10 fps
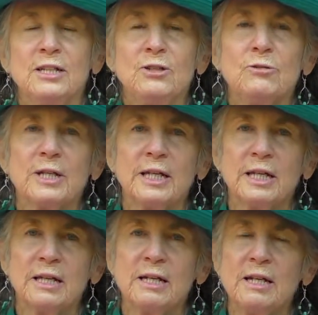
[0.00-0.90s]
you
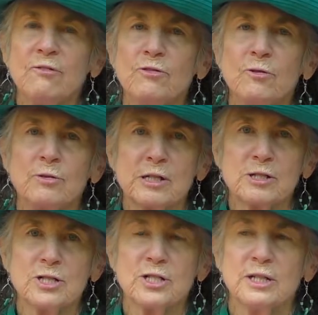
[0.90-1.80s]
can, if you
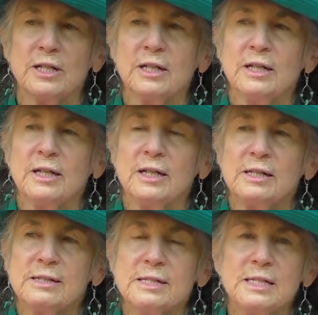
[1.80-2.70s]
wish,
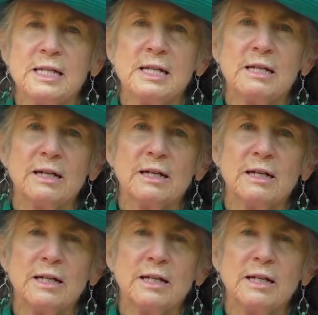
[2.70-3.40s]
see